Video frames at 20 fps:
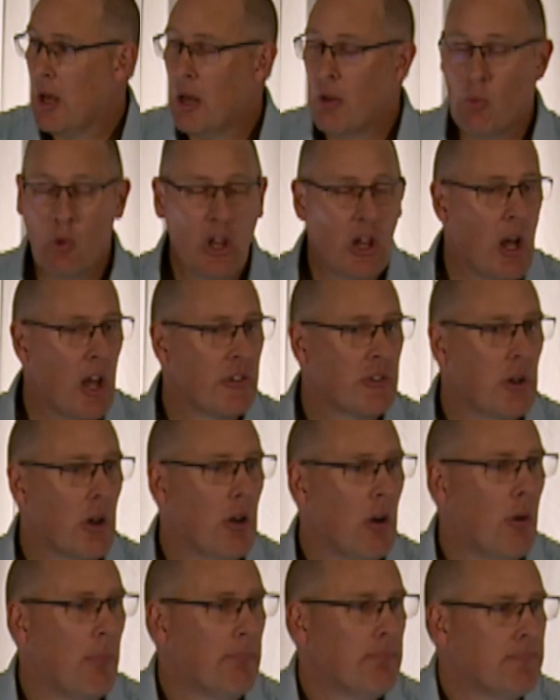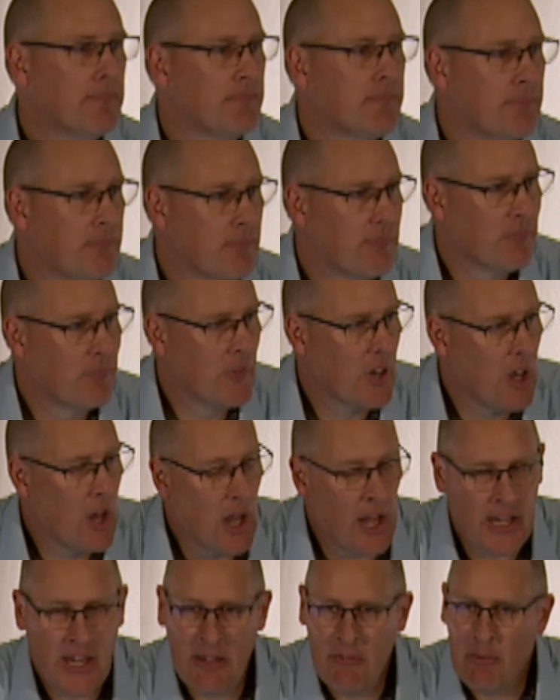We lost our home.
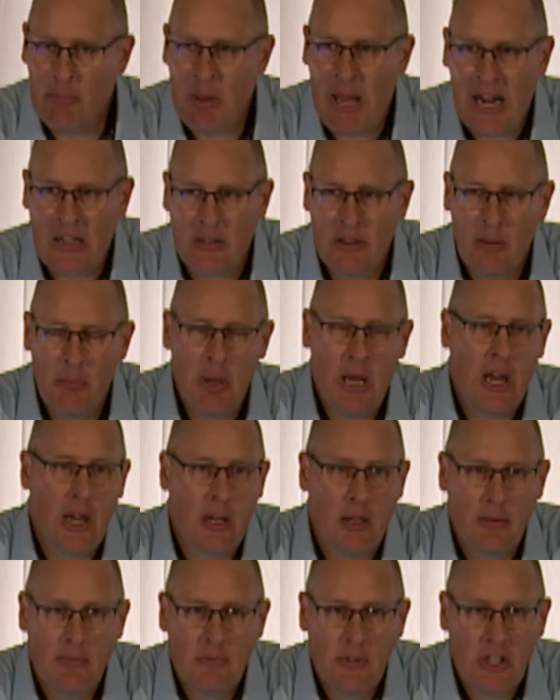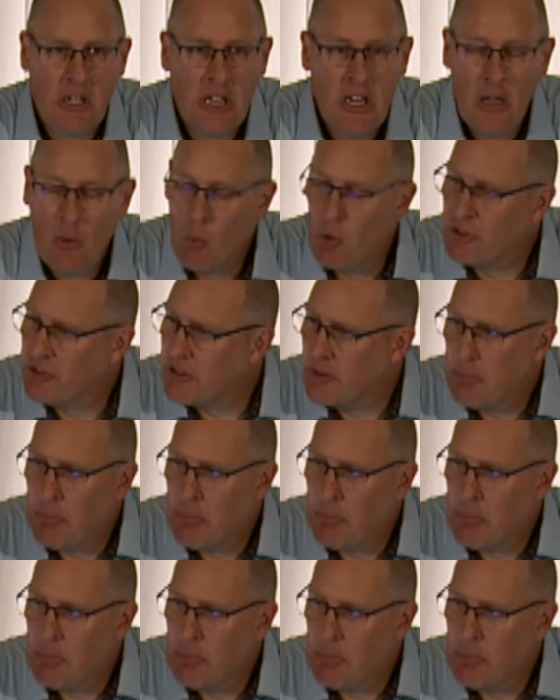I gave it back to the bank. It wasn't the